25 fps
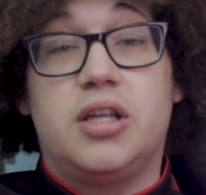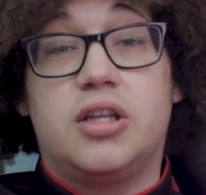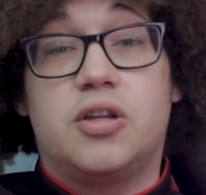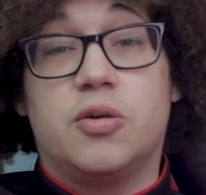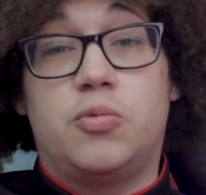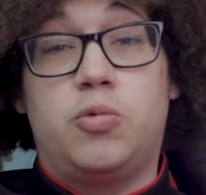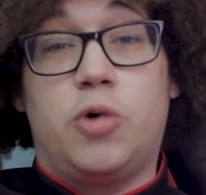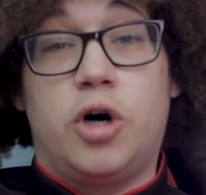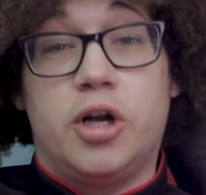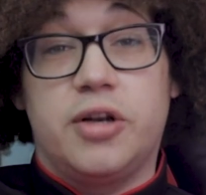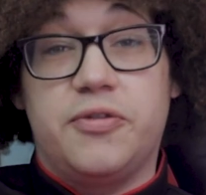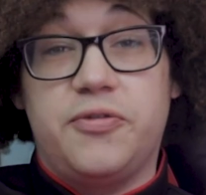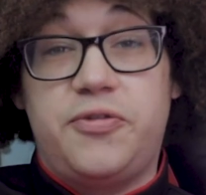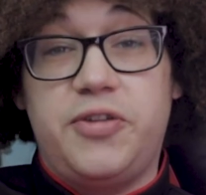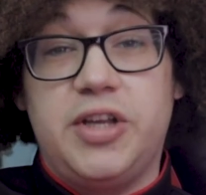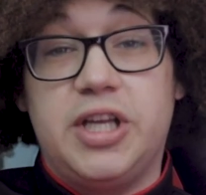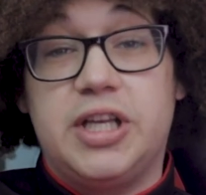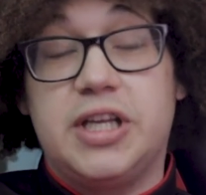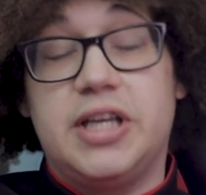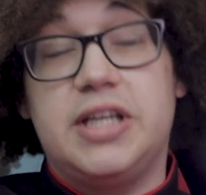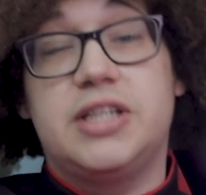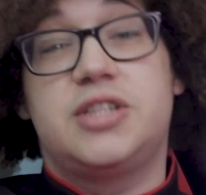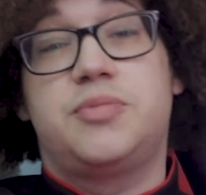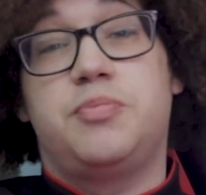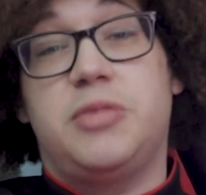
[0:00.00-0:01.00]
The one
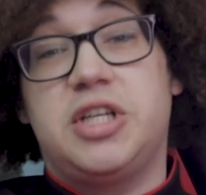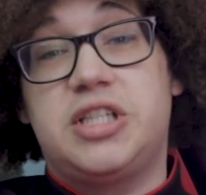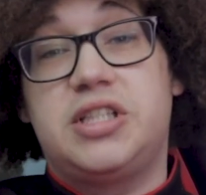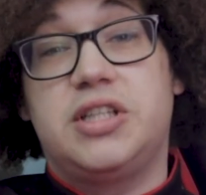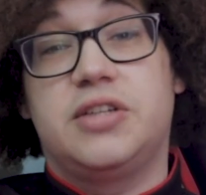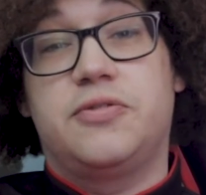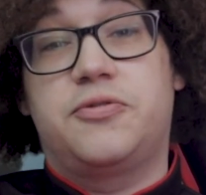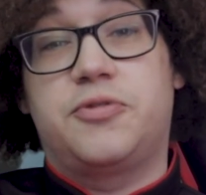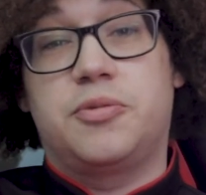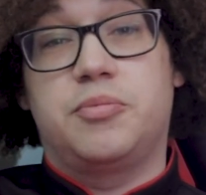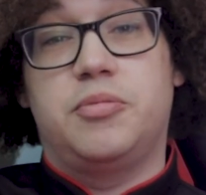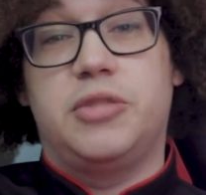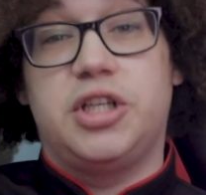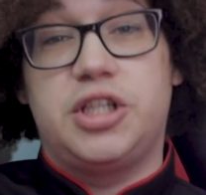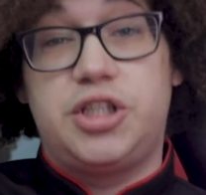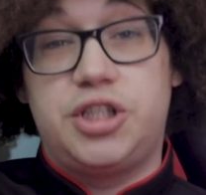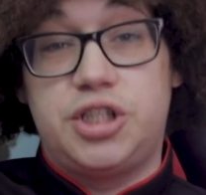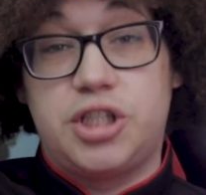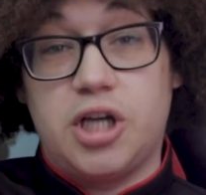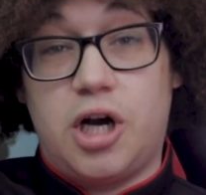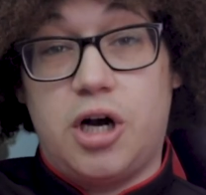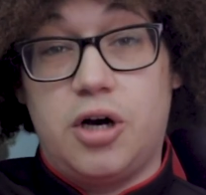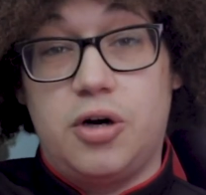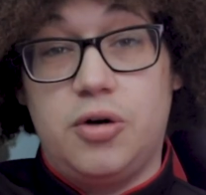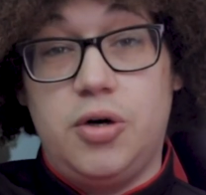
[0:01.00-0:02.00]
thing that is missing from this
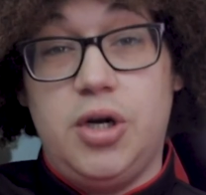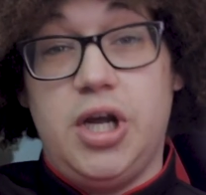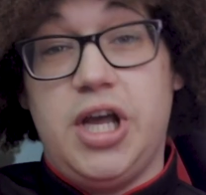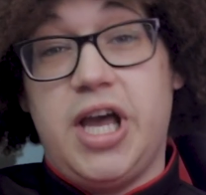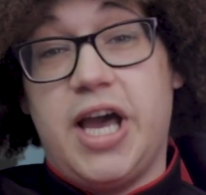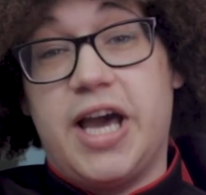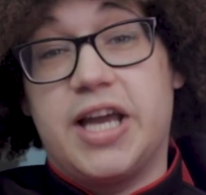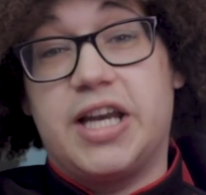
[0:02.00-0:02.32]
show,